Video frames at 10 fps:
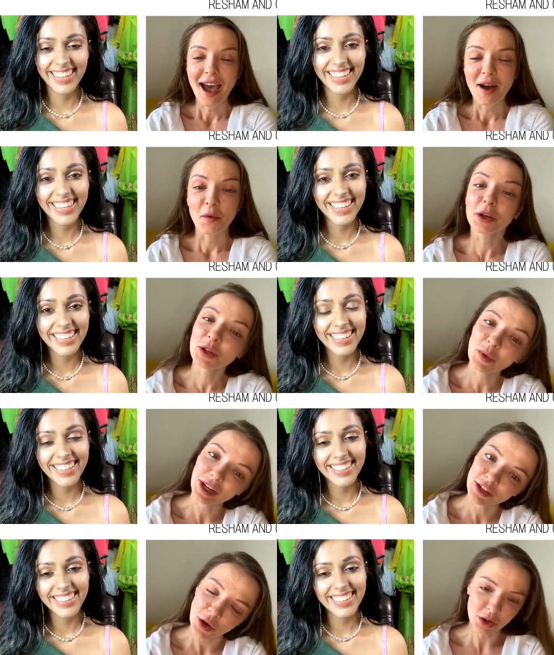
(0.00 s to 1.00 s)
Speaker 1: What do you want
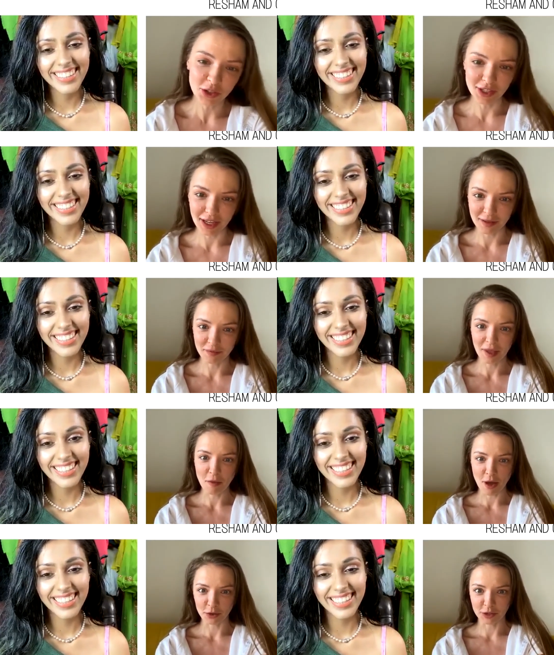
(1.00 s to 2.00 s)
to talk today
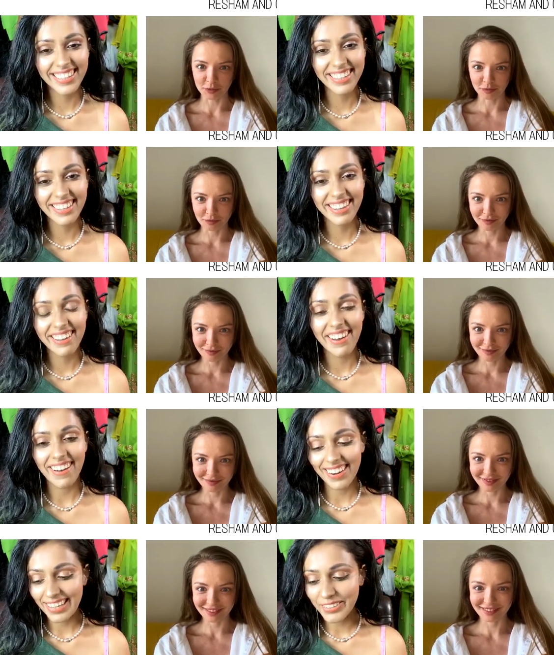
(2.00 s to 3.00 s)
about?
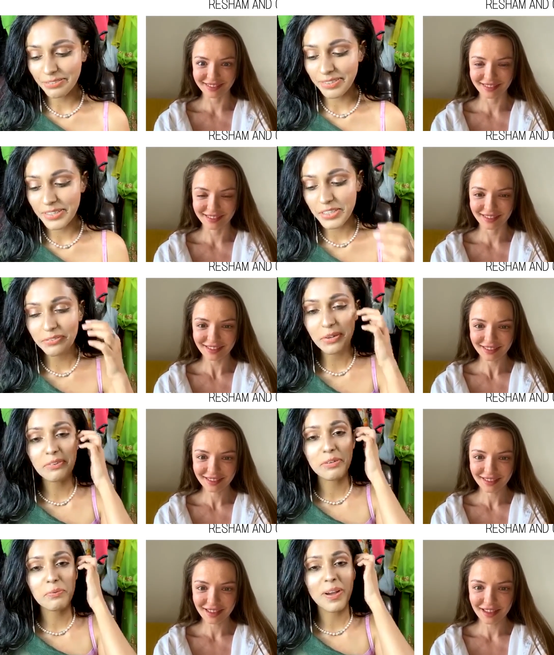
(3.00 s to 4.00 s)
Speaker 2: all right so first of all
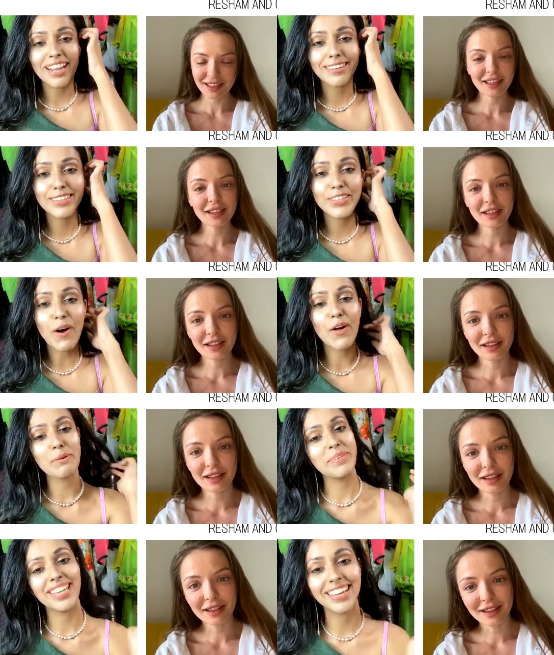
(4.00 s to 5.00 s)
from where did it all
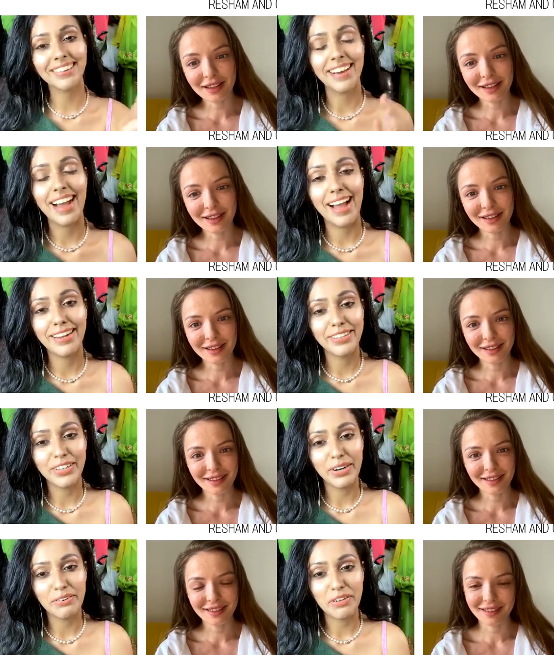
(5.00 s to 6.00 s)
begin and
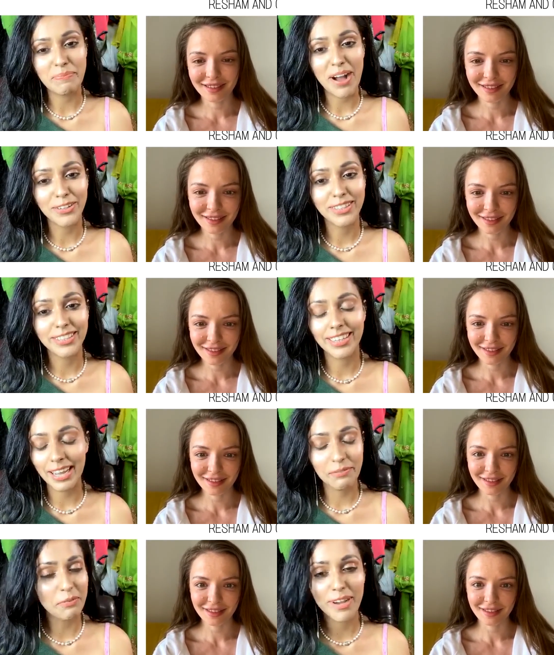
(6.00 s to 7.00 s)
uh, from how did
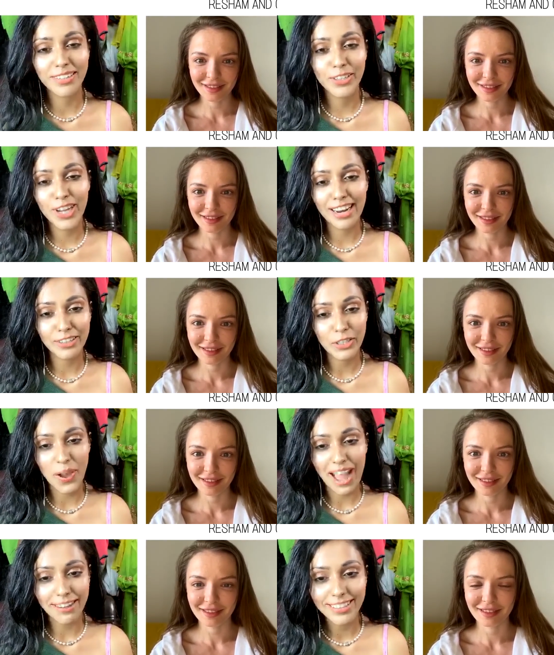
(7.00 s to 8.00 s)
like from where did you get into
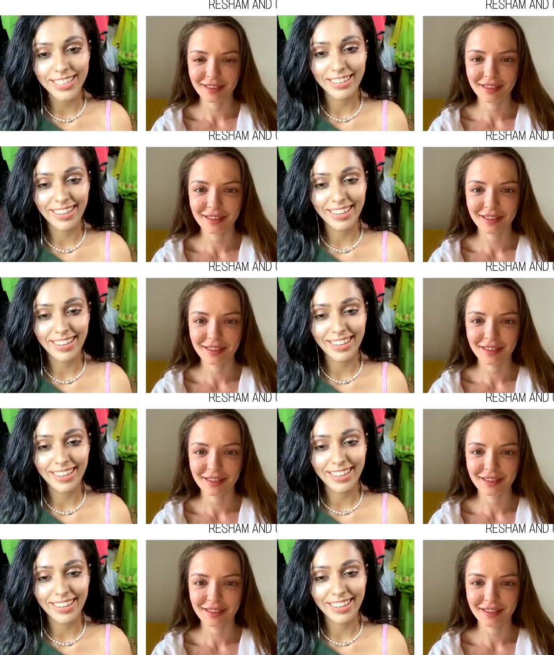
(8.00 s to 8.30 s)
acting